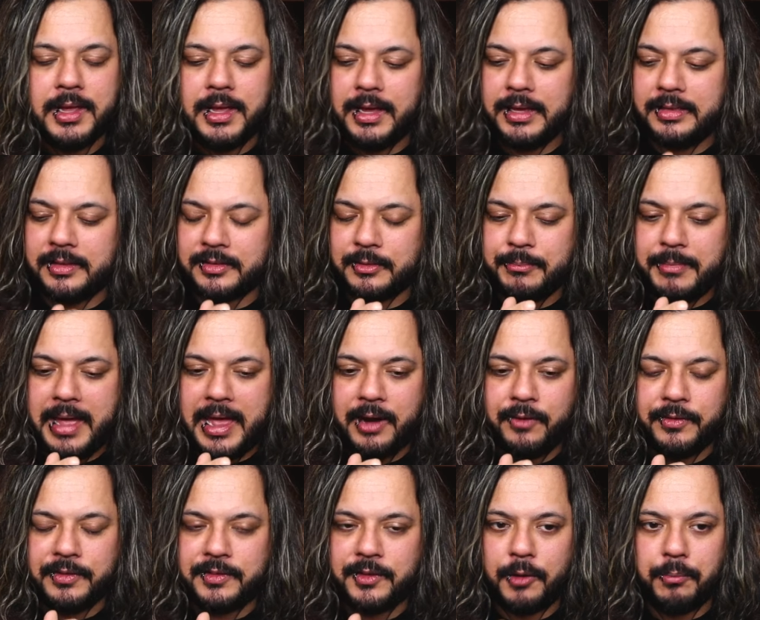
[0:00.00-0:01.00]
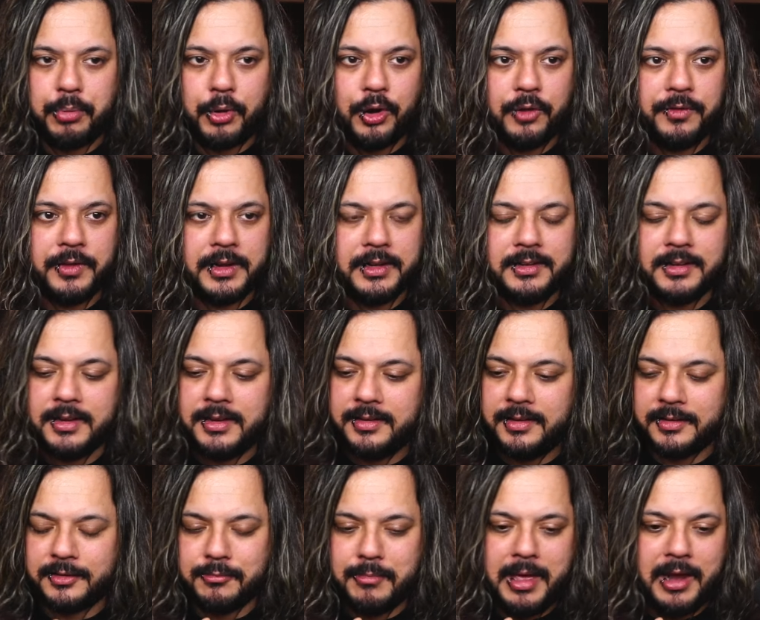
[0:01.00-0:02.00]
It doesn't matter if it's not perfect. It
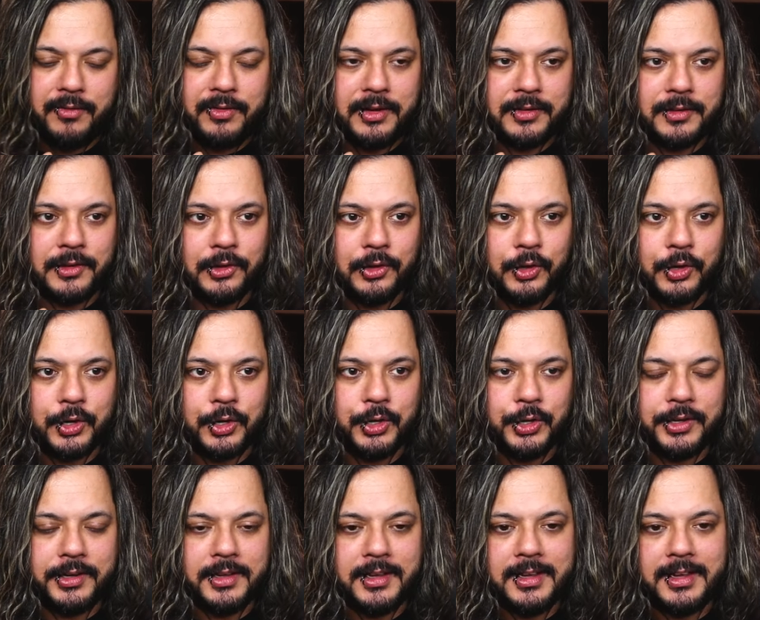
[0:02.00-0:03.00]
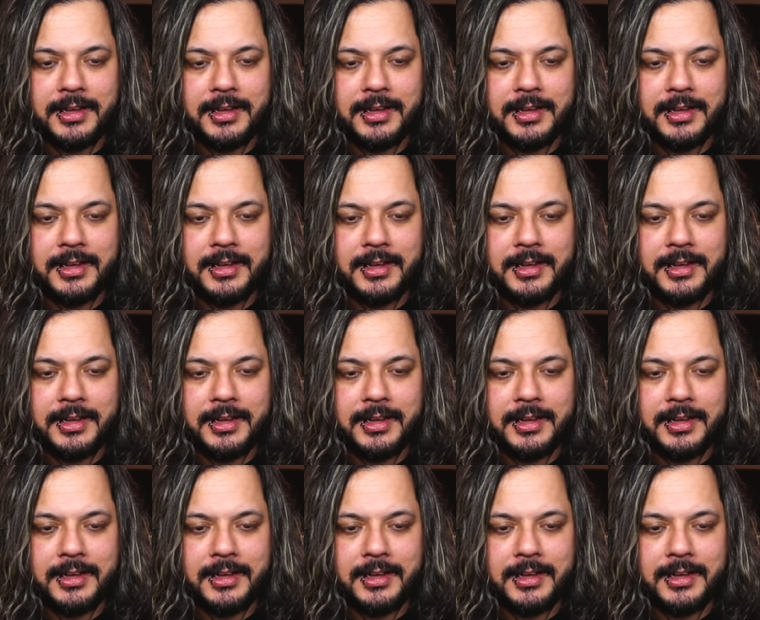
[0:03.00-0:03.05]
doesn't matter if it doesn't look good.